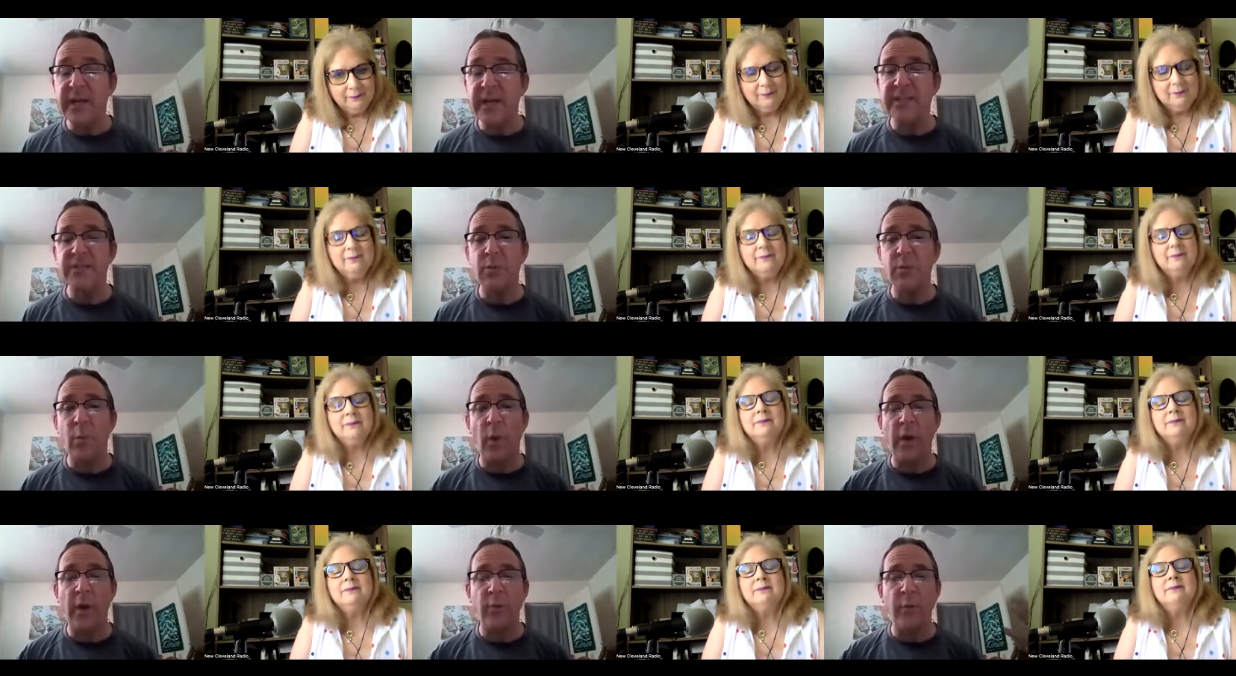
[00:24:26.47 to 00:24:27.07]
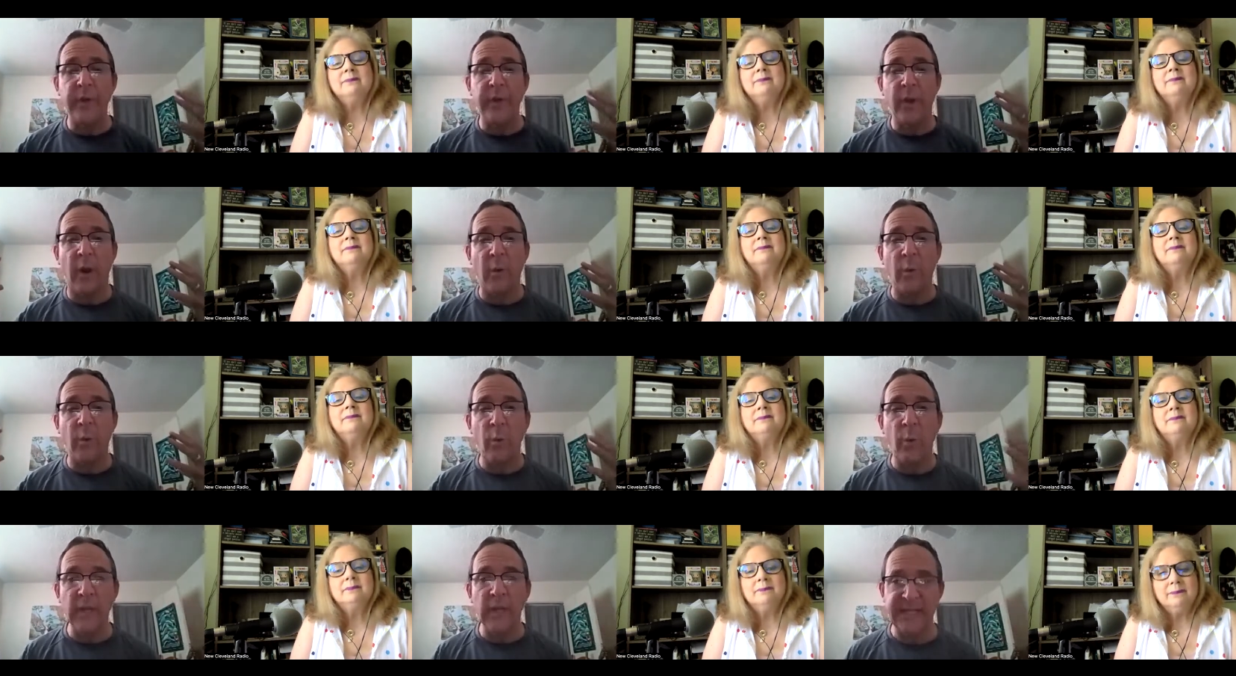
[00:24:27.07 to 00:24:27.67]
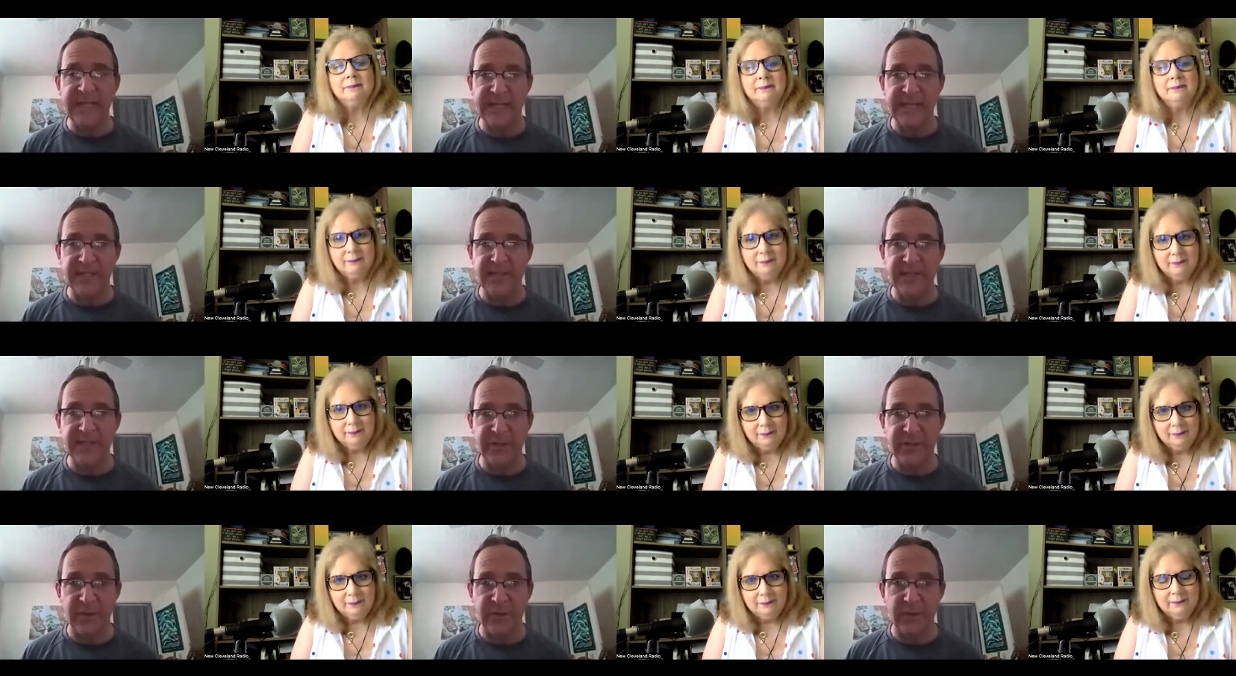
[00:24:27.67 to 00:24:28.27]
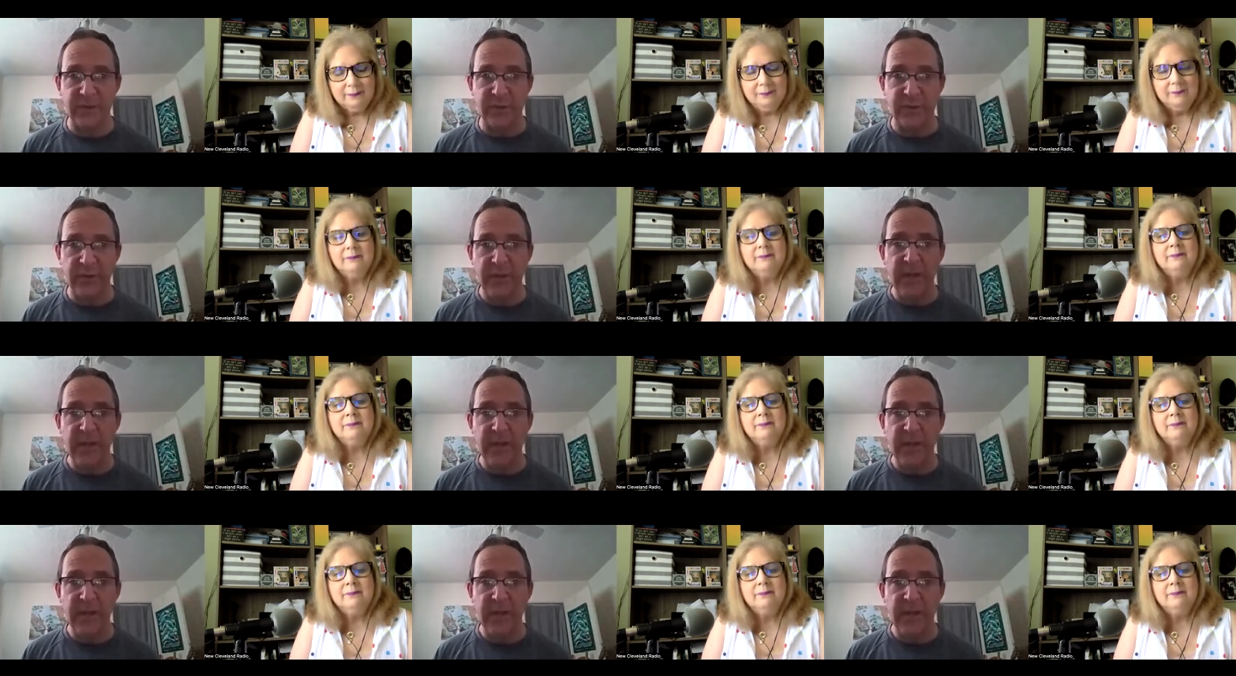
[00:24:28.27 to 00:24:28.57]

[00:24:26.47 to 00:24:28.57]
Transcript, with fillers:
Speaker 1: It's what we are willing to do.